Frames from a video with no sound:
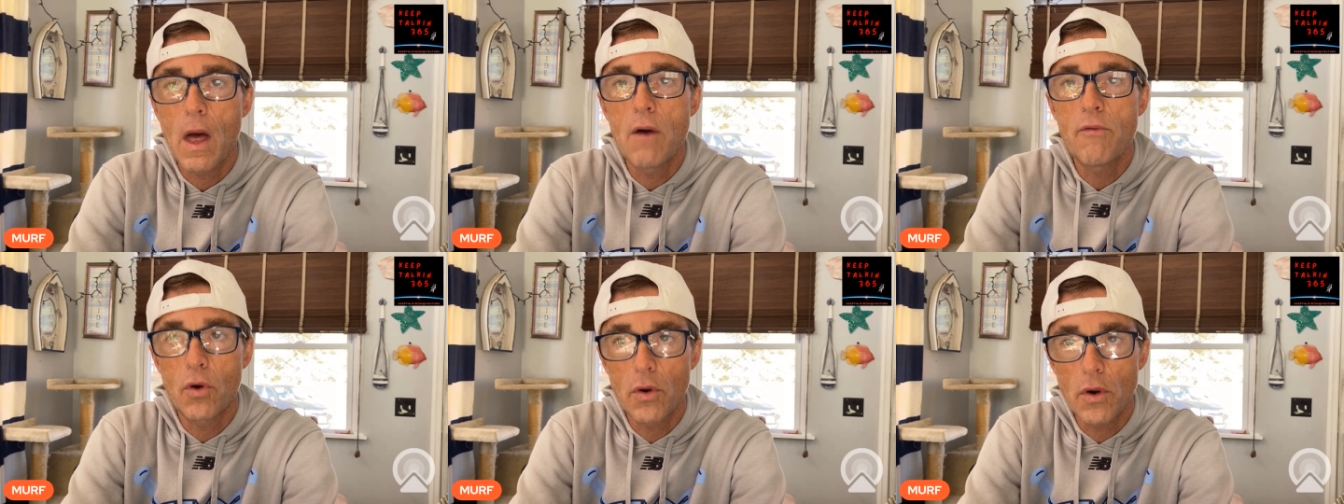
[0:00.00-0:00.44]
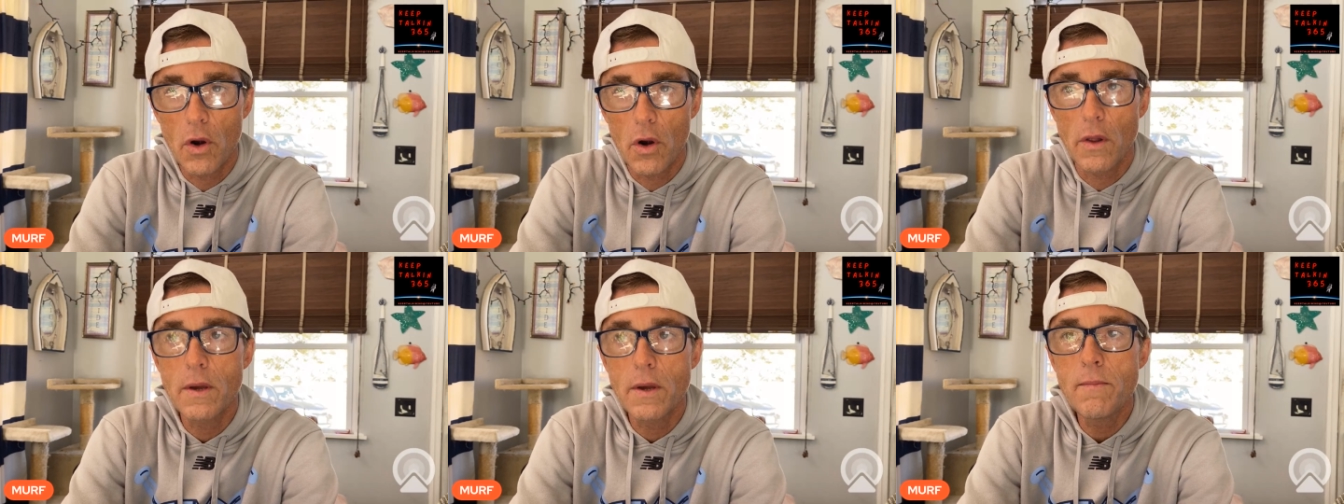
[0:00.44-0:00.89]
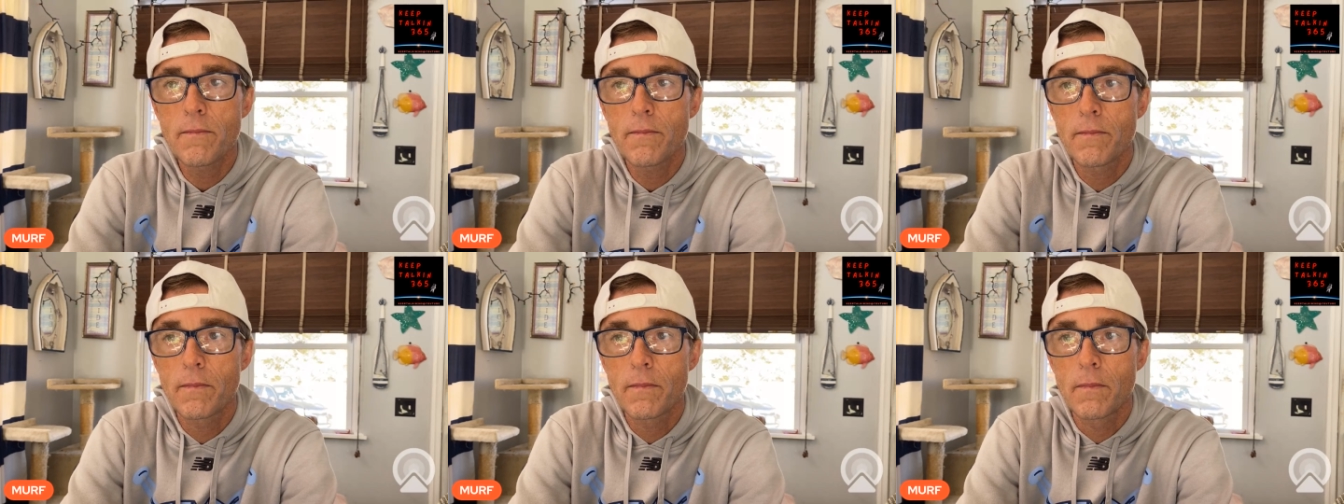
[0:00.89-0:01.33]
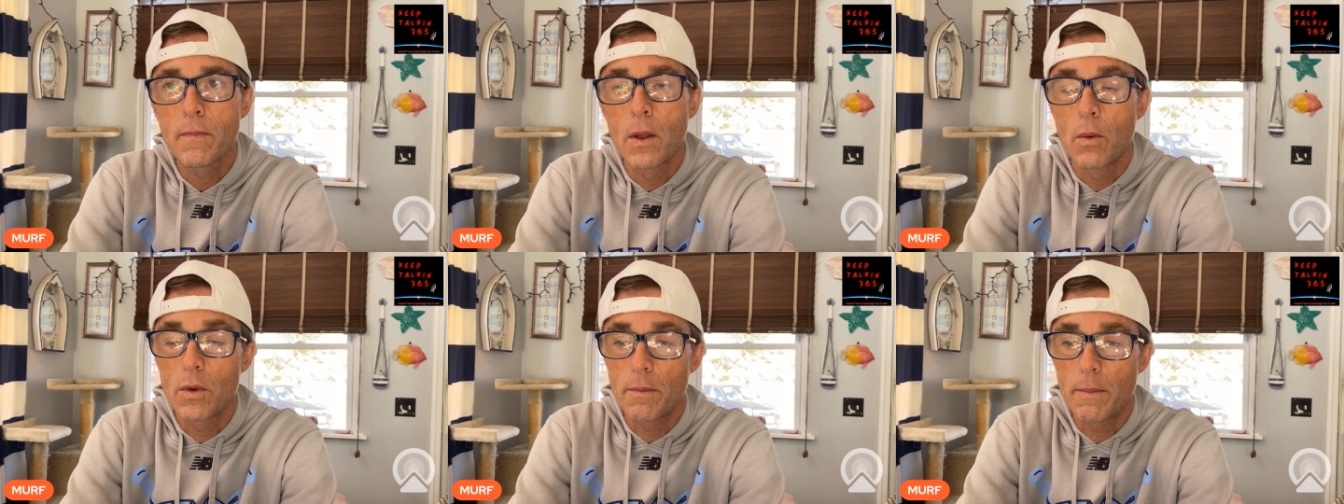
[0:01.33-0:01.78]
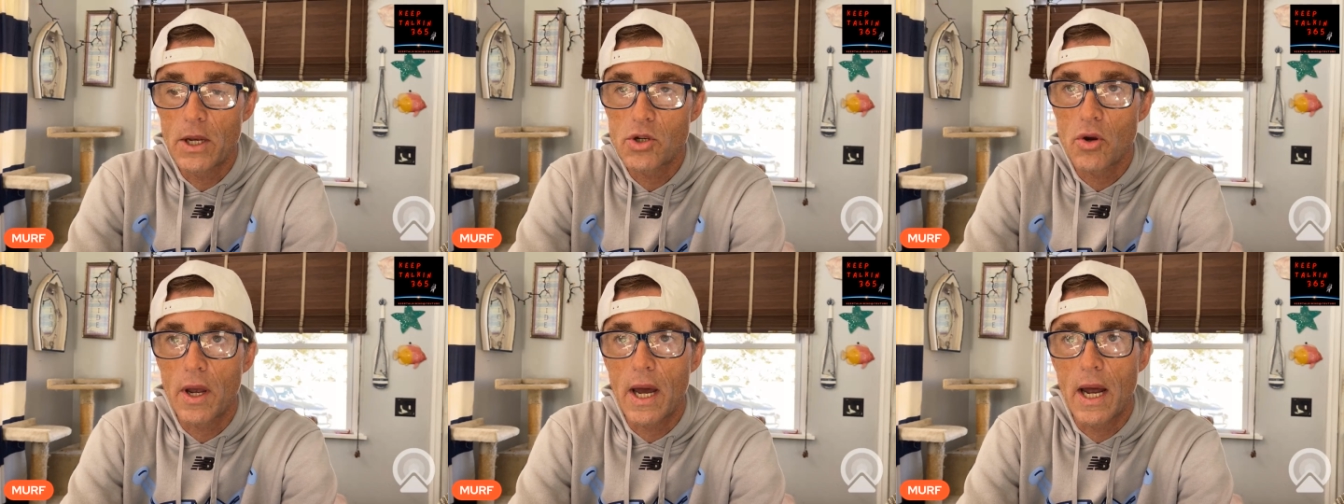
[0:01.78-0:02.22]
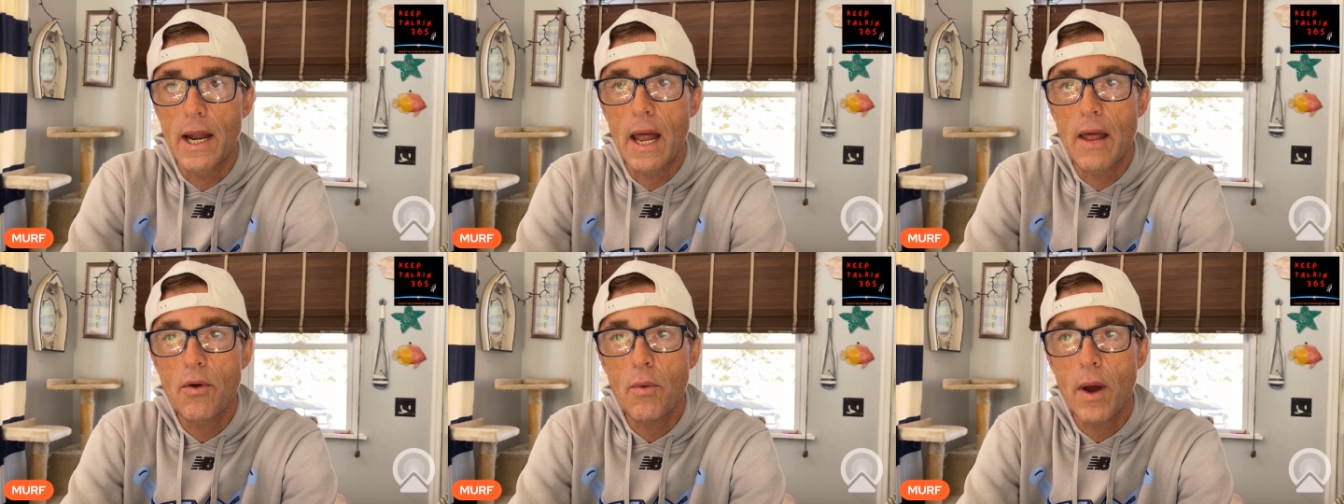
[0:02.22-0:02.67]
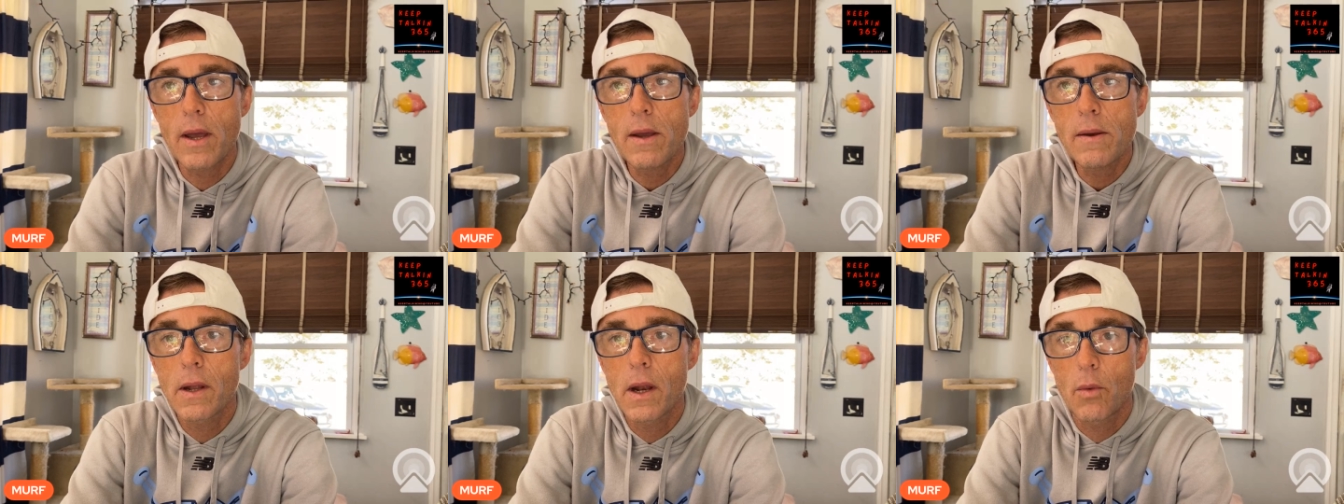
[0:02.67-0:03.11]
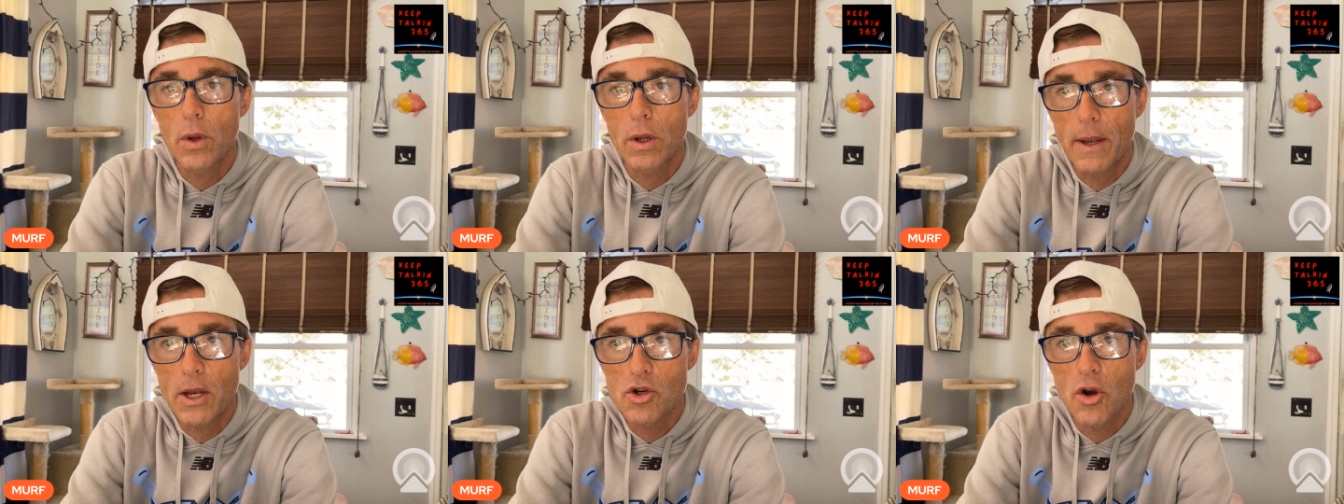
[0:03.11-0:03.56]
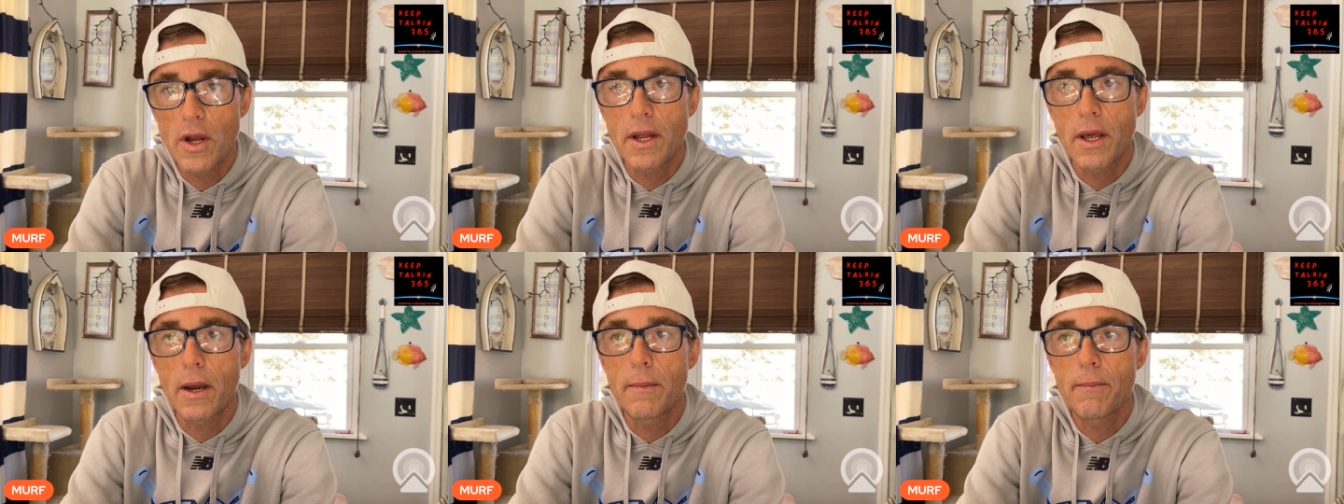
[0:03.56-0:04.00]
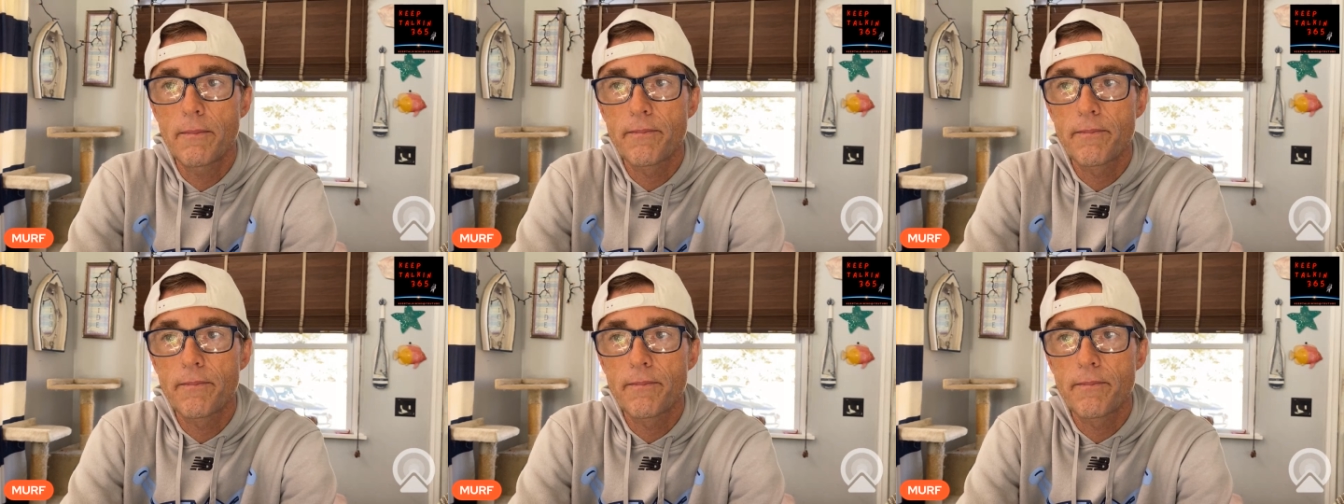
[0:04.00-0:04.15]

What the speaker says: I voted early to make sure I got it out of the way. I wanted to make sure I did it.